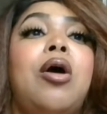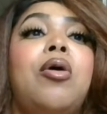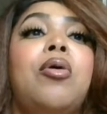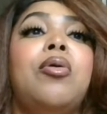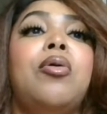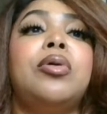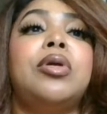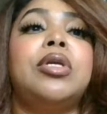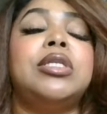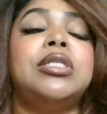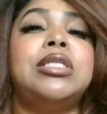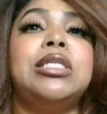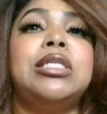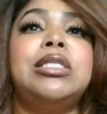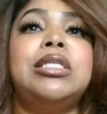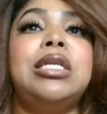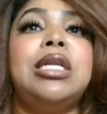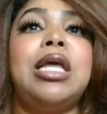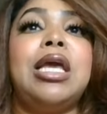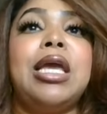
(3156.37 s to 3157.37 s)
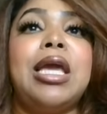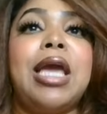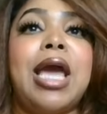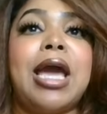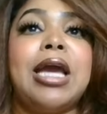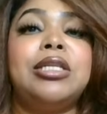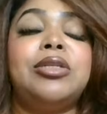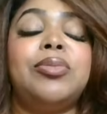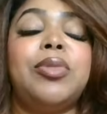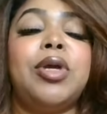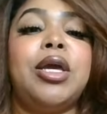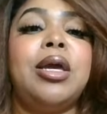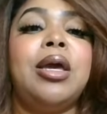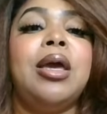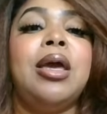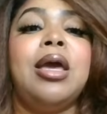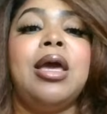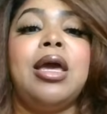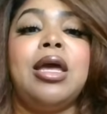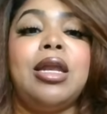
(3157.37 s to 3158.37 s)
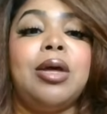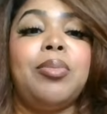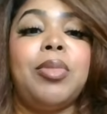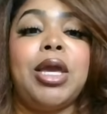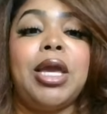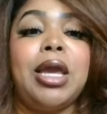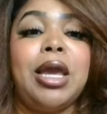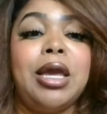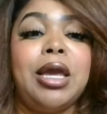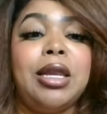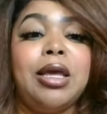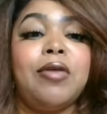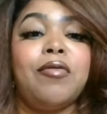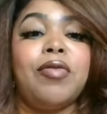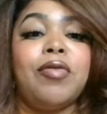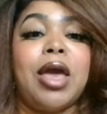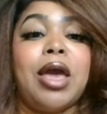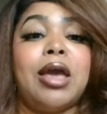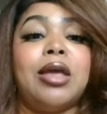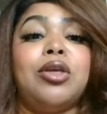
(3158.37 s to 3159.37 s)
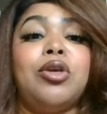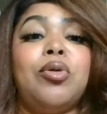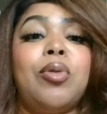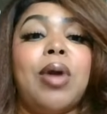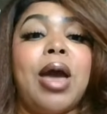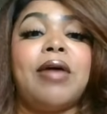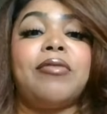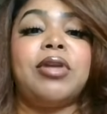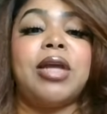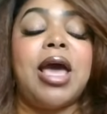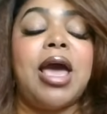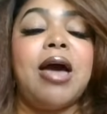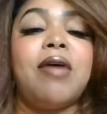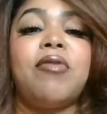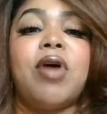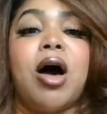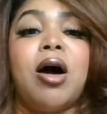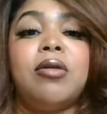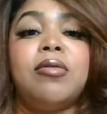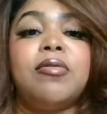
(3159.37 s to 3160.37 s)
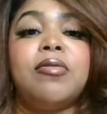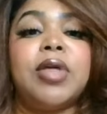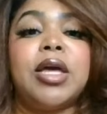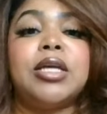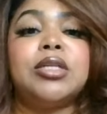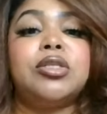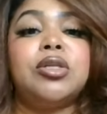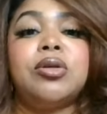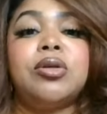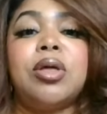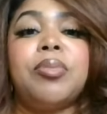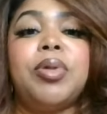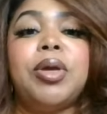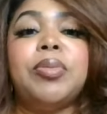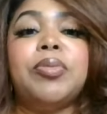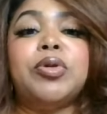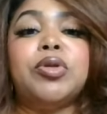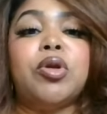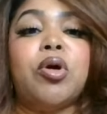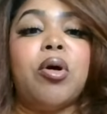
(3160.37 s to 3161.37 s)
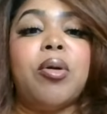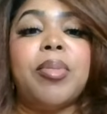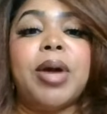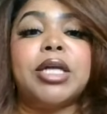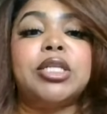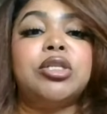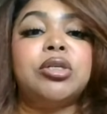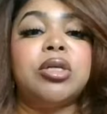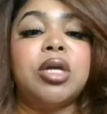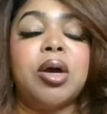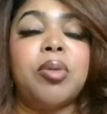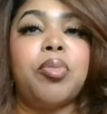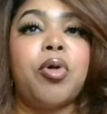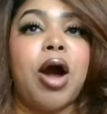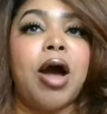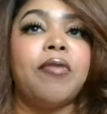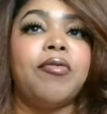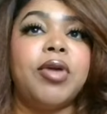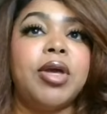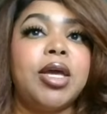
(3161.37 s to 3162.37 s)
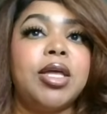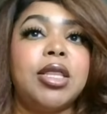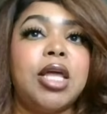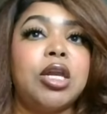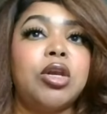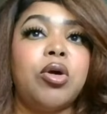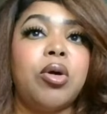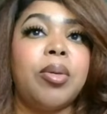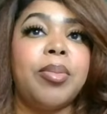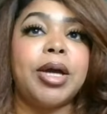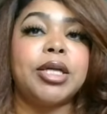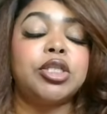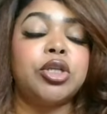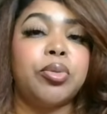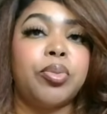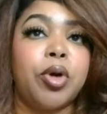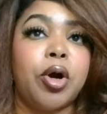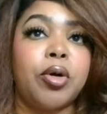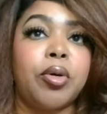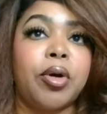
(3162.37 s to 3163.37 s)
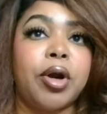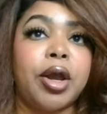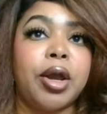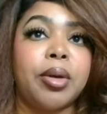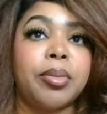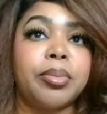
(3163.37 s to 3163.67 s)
consistent engagement. It doesn't mean any of that. You have to have all of that so that people know about your nonprofit and they know about your program.